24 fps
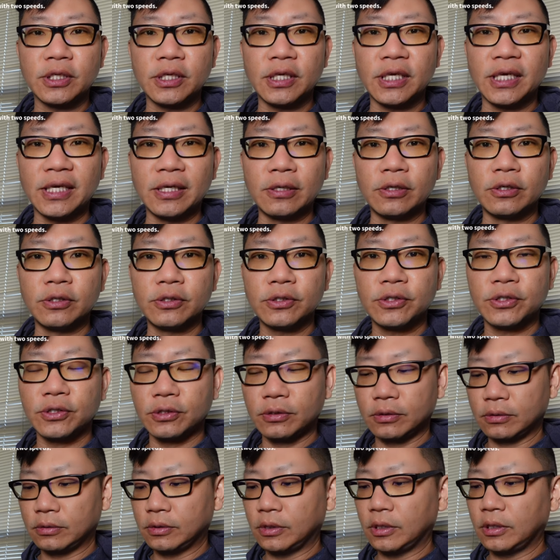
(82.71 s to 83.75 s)
to
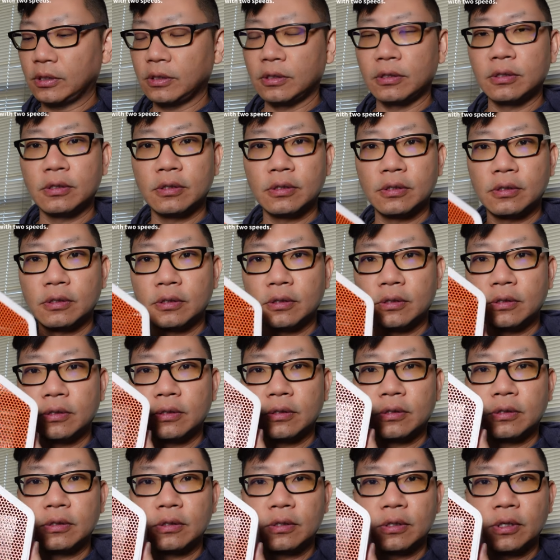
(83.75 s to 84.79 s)
heaters,
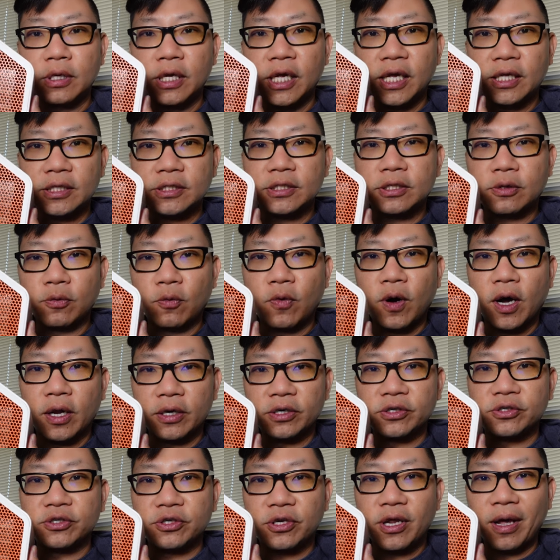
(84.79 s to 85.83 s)
it's the
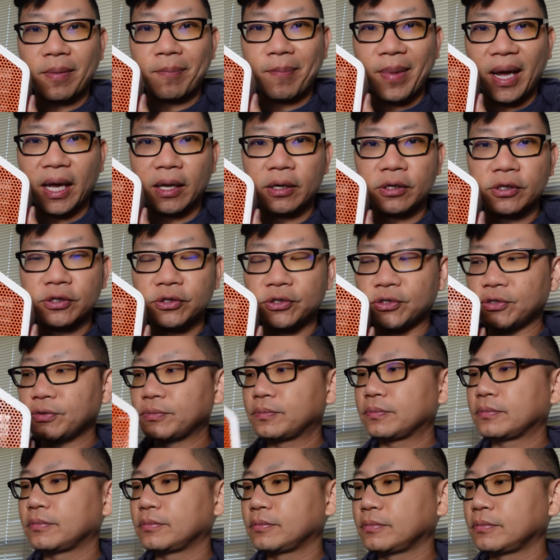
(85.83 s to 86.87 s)
wattage that matters.
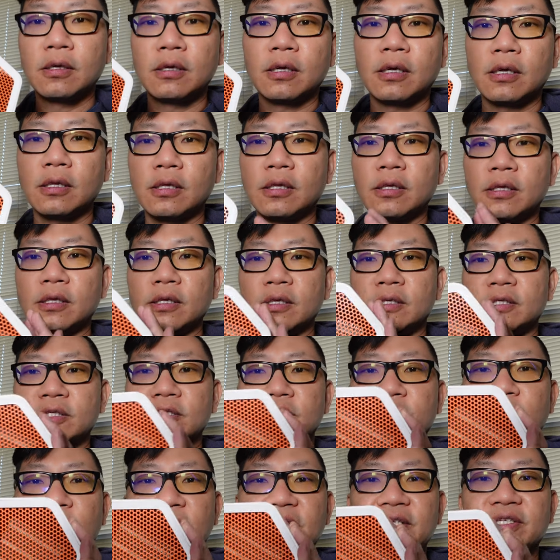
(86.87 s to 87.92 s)
This
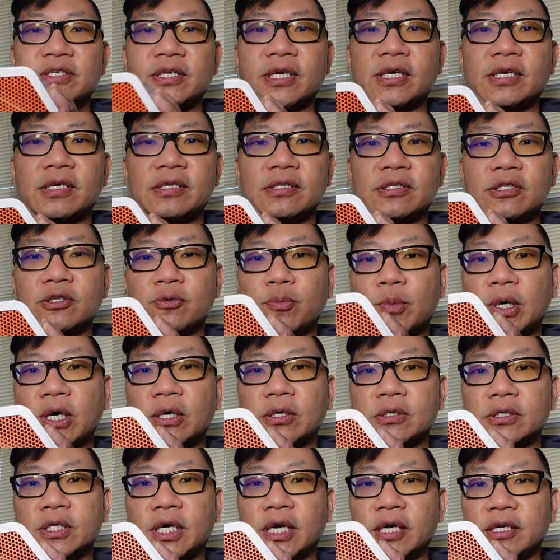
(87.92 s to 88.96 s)
is my second
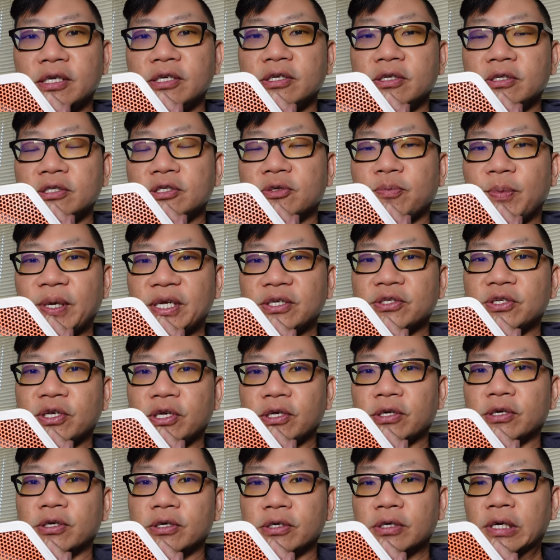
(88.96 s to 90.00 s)
small tiny space
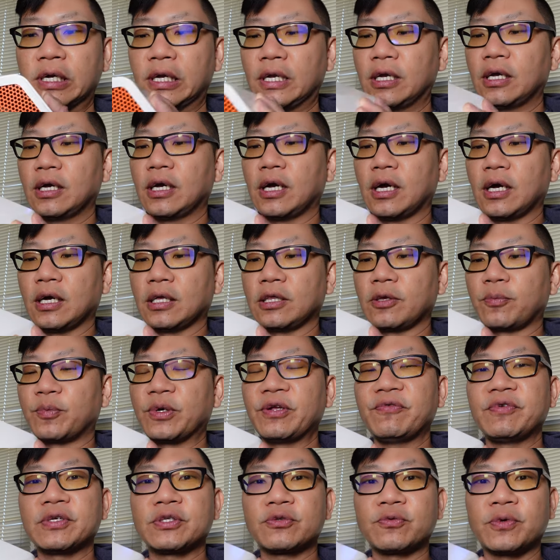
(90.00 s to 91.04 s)
heater. Uh, the
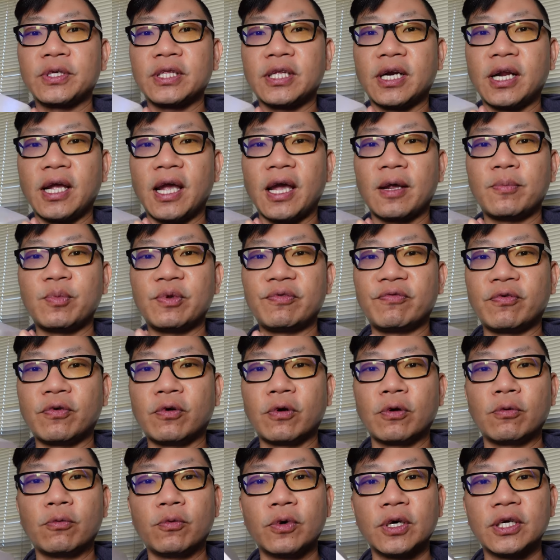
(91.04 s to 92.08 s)
previous one that I had
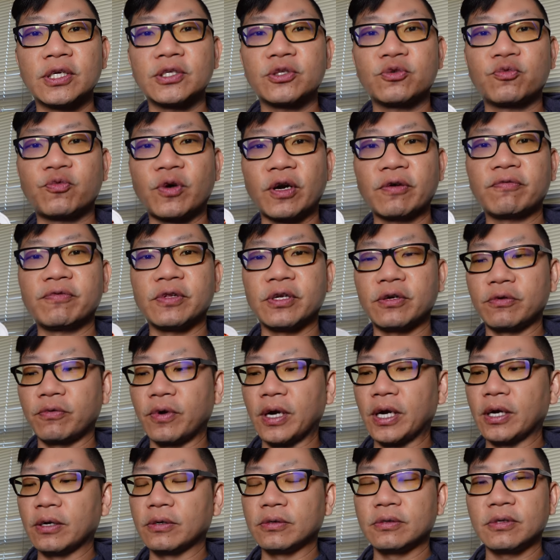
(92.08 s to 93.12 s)
before was roughly
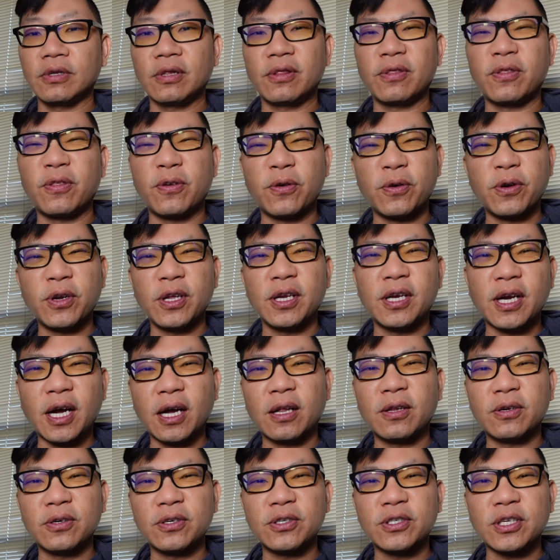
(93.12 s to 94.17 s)
around
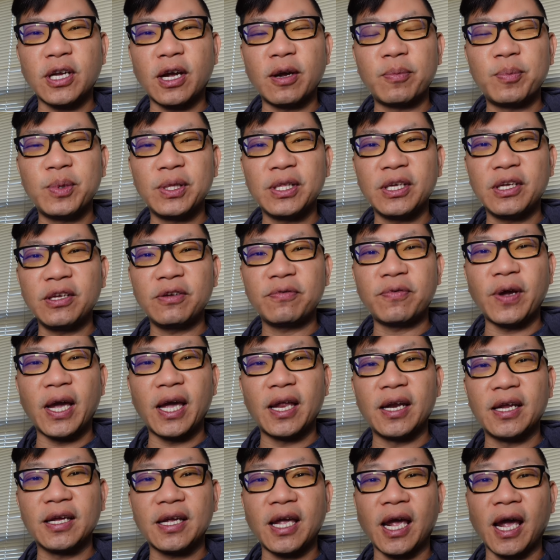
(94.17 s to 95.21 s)
$30, I believe,
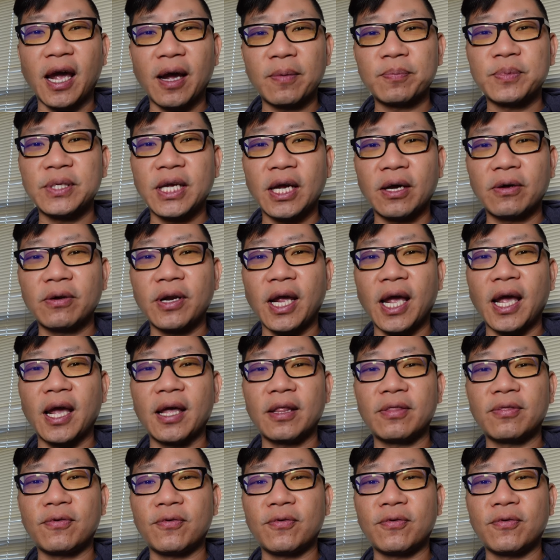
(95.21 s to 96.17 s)
and it capped out at